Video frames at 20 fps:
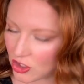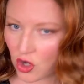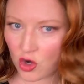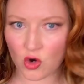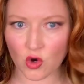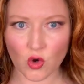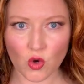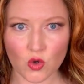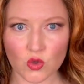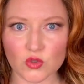
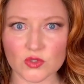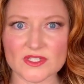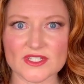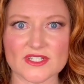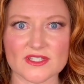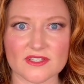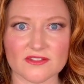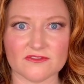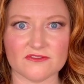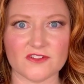
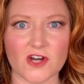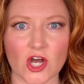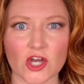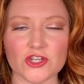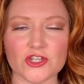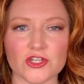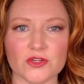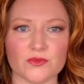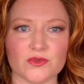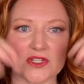holds the
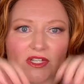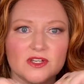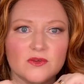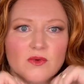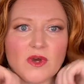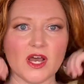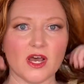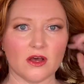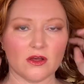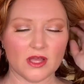volume really
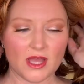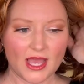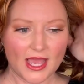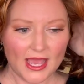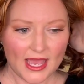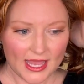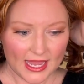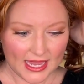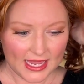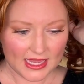well.
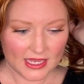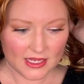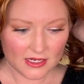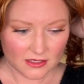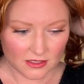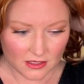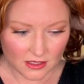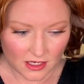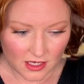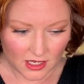
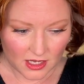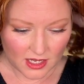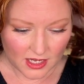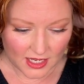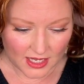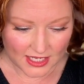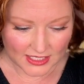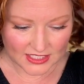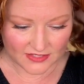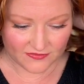And
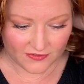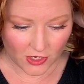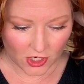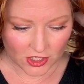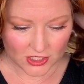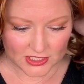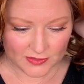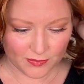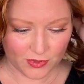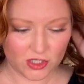as far
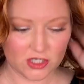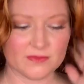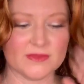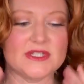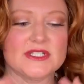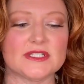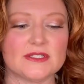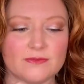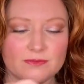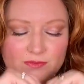as
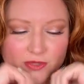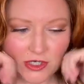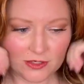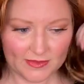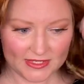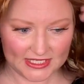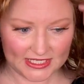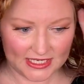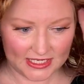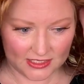
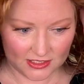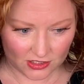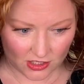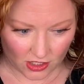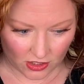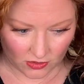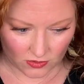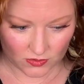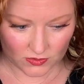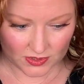permatease
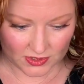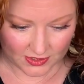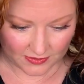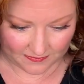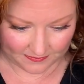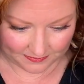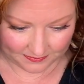goes,